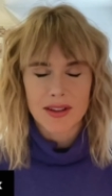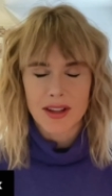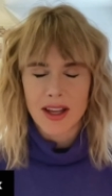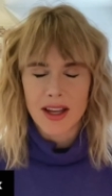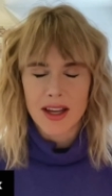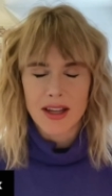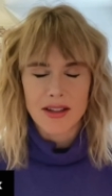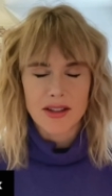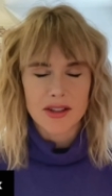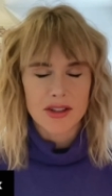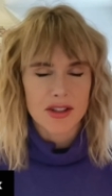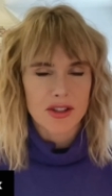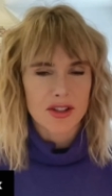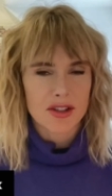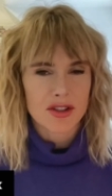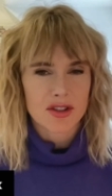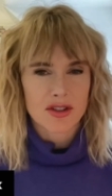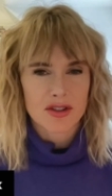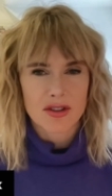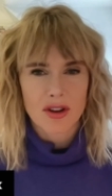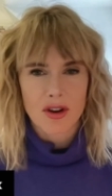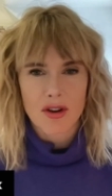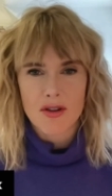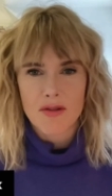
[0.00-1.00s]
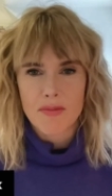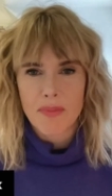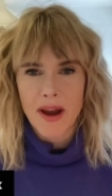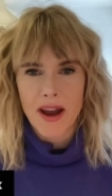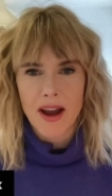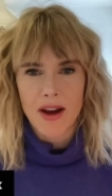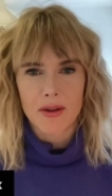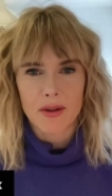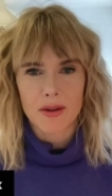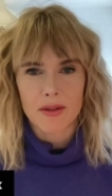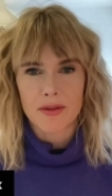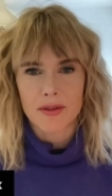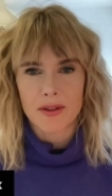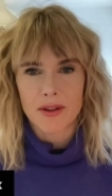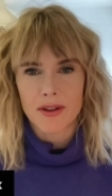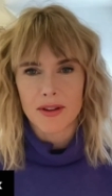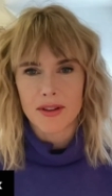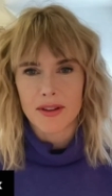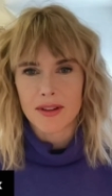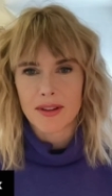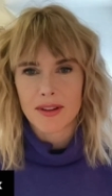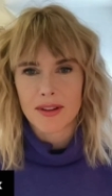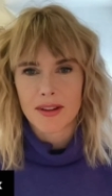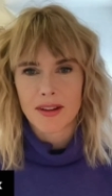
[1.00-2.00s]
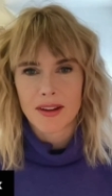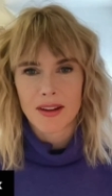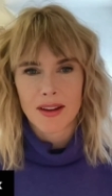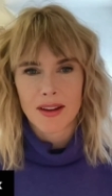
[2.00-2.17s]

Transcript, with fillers: glance. She's so powerful.